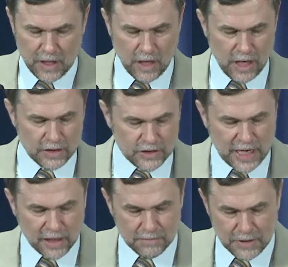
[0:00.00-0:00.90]
Uh,
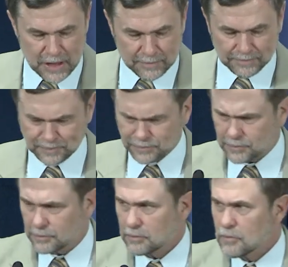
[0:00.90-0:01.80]
second big
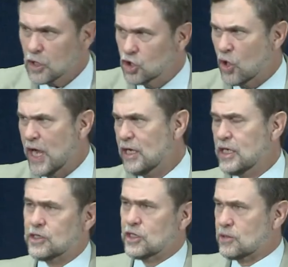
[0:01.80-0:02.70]
trend
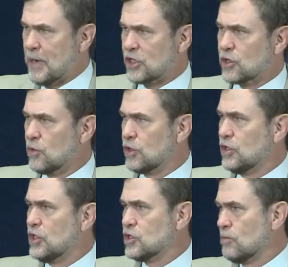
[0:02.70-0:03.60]
is especially
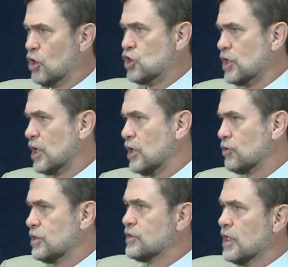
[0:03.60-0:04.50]
within these emerging
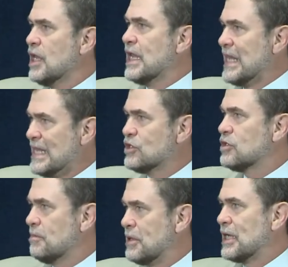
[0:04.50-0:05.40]
countries is
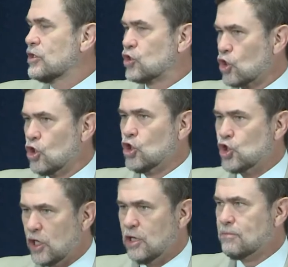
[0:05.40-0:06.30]
the big surge
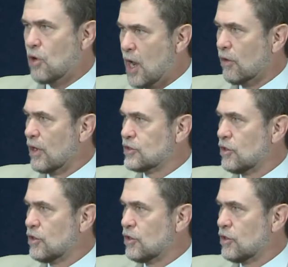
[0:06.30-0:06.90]
in progress.